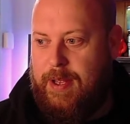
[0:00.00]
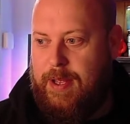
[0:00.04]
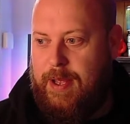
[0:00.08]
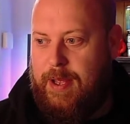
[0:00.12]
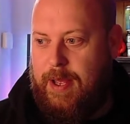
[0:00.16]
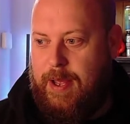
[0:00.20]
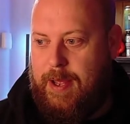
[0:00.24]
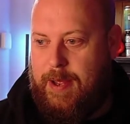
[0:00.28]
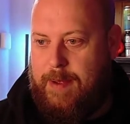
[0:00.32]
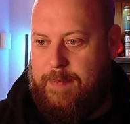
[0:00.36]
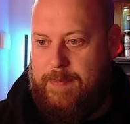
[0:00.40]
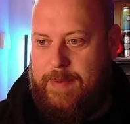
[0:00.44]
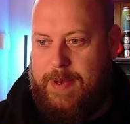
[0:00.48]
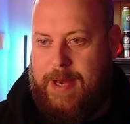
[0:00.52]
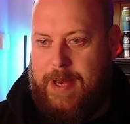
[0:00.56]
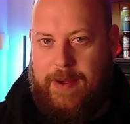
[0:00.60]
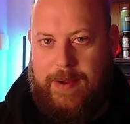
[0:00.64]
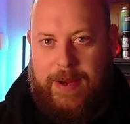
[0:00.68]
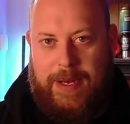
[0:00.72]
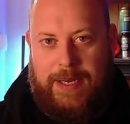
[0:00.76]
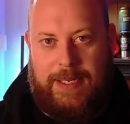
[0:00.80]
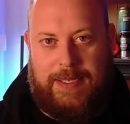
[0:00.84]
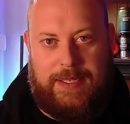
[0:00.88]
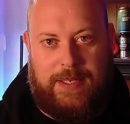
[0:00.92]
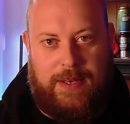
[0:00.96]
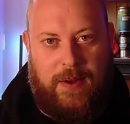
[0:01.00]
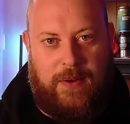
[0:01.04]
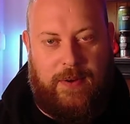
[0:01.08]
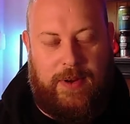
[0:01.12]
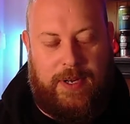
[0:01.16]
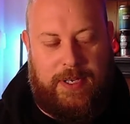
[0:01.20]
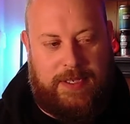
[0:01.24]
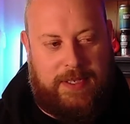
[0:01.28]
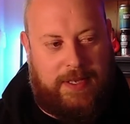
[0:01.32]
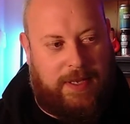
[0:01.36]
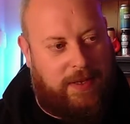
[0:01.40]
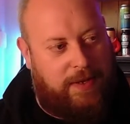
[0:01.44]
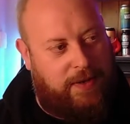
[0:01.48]
Now, it's
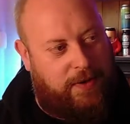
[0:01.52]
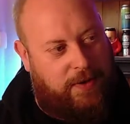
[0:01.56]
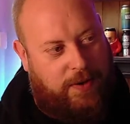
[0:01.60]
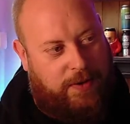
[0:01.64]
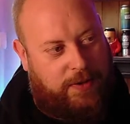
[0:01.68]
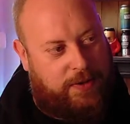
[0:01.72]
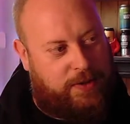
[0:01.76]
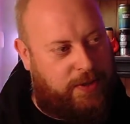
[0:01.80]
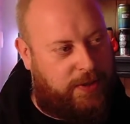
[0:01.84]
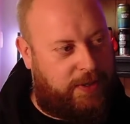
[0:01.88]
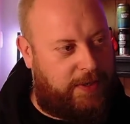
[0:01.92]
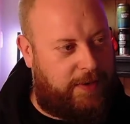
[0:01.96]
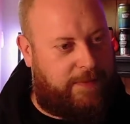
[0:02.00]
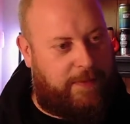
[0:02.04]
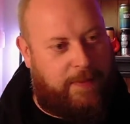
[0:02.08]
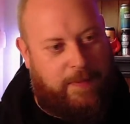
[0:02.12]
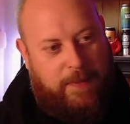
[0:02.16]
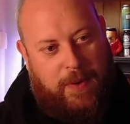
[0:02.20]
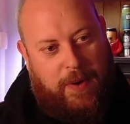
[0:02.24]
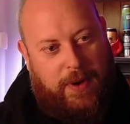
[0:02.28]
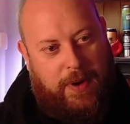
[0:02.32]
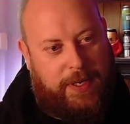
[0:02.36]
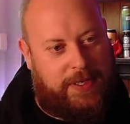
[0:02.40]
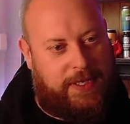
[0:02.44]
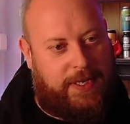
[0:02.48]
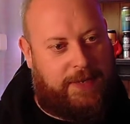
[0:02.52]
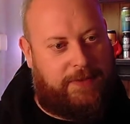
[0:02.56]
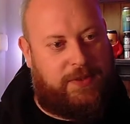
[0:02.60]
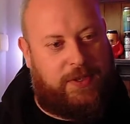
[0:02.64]
nice that you've got two different mics,